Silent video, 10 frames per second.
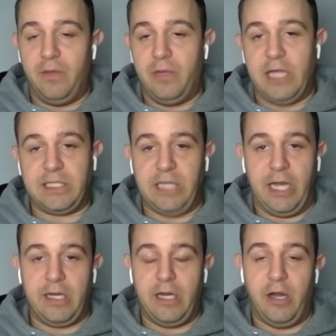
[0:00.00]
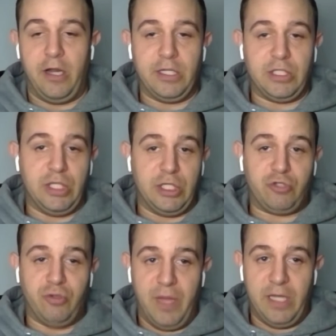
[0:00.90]
And that secondary is
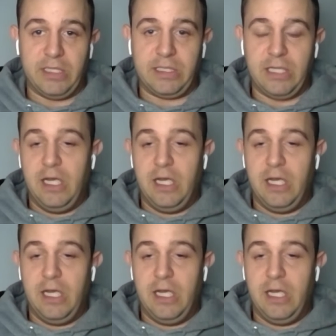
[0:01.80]
tremendous.